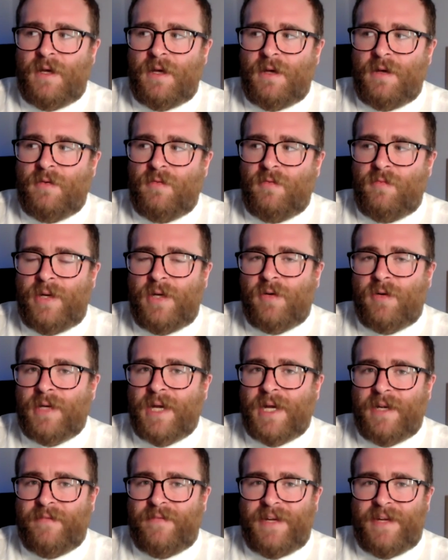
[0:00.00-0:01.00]
we'll
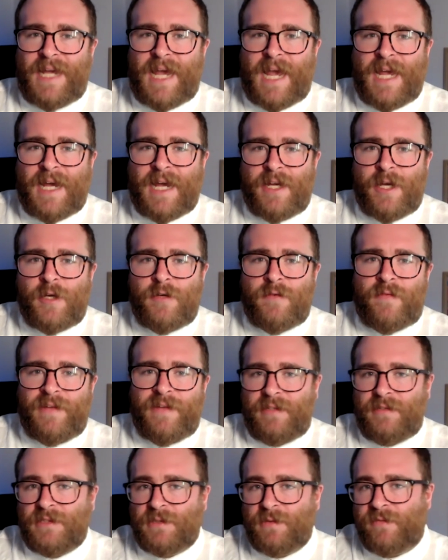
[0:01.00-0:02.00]
kind of think AI
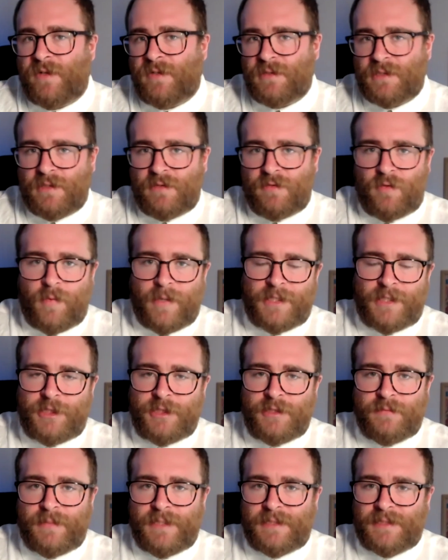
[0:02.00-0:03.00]
overviews of those little
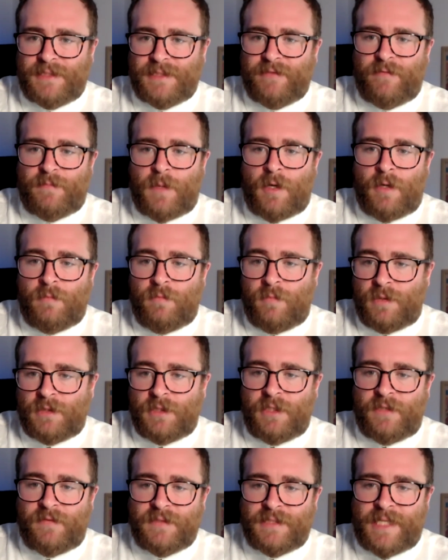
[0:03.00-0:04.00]
question pills at the bottom will
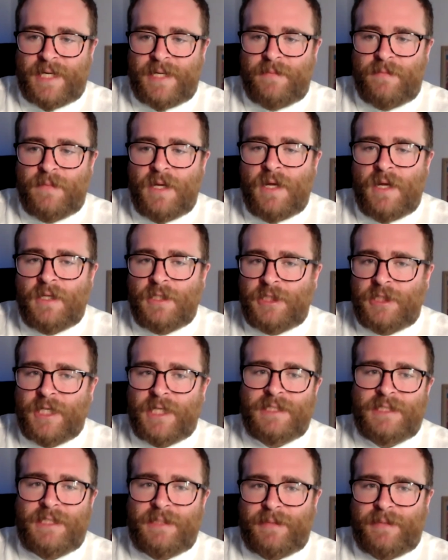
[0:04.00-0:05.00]
do the same.
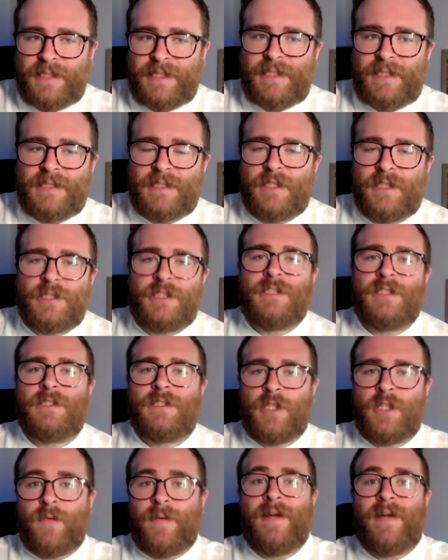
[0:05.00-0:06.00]
ChatGPT search is
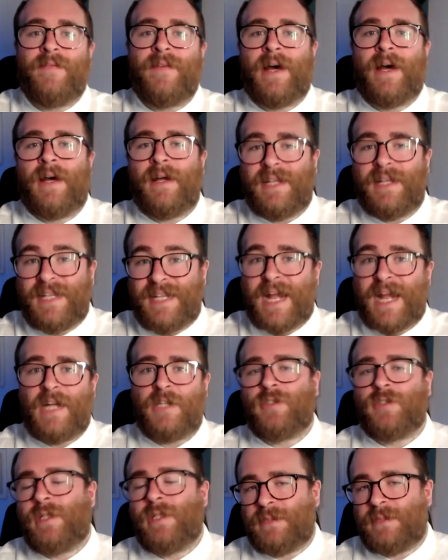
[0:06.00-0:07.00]
doing that
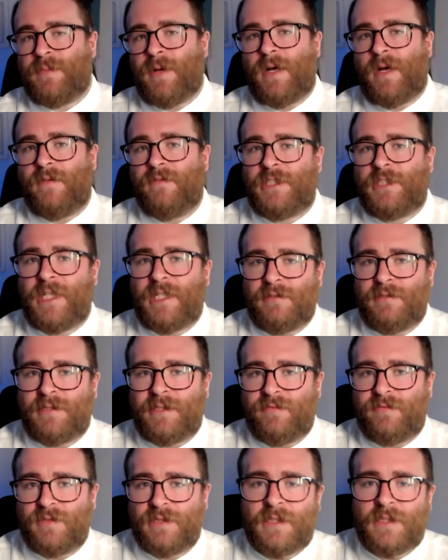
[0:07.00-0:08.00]
naturally as part of a
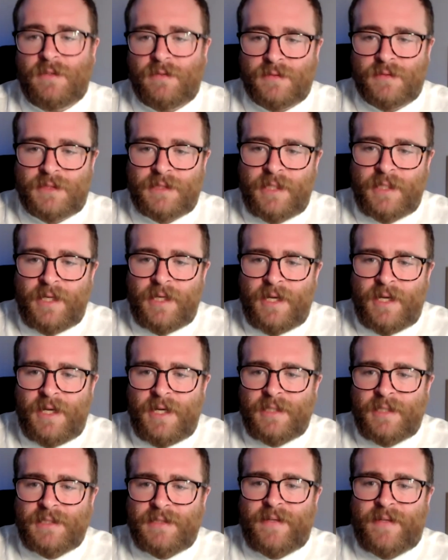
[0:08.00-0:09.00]
generative result.
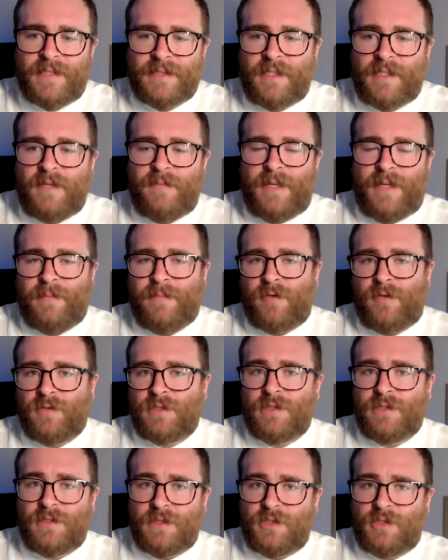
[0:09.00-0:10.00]
So that's going to be
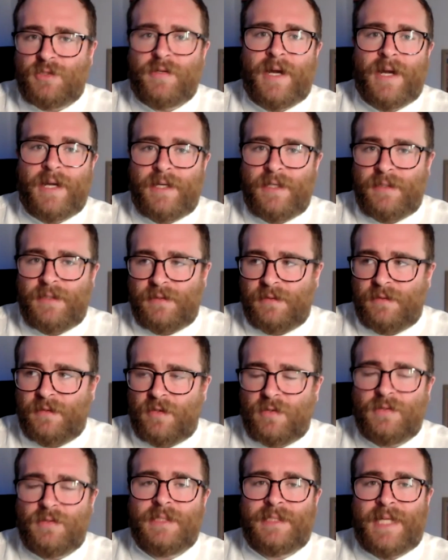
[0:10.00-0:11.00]
important to track and
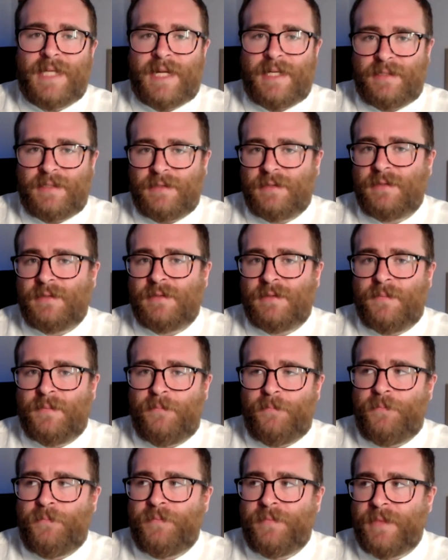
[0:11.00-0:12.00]
understand
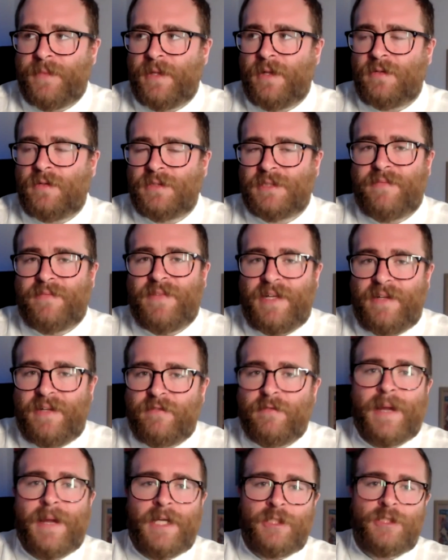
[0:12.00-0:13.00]
the
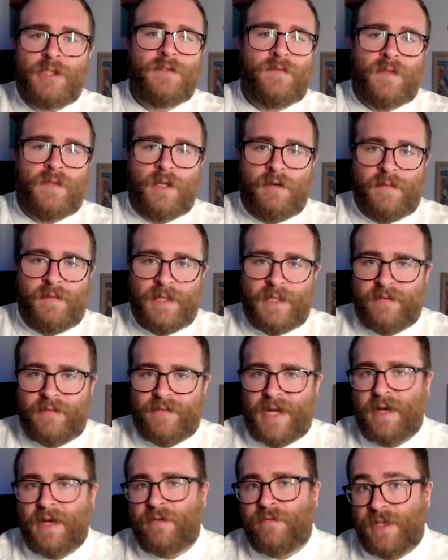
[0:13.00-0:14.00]
information flow really of
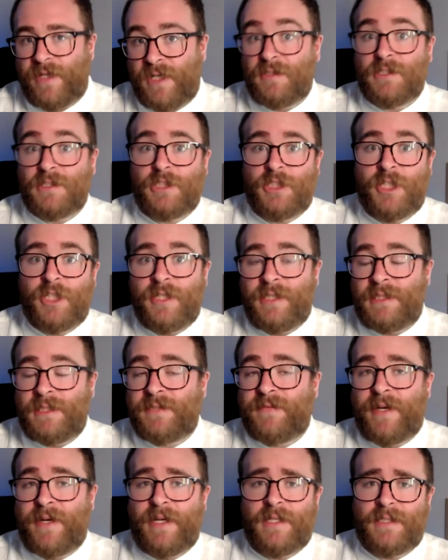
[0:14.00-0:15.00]
how the user journey
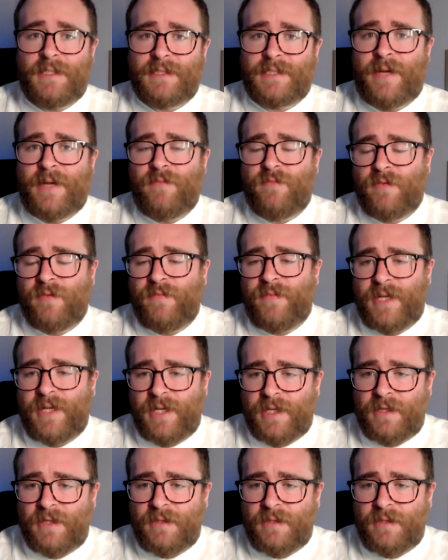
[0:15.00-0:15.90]
is then going to stem from there.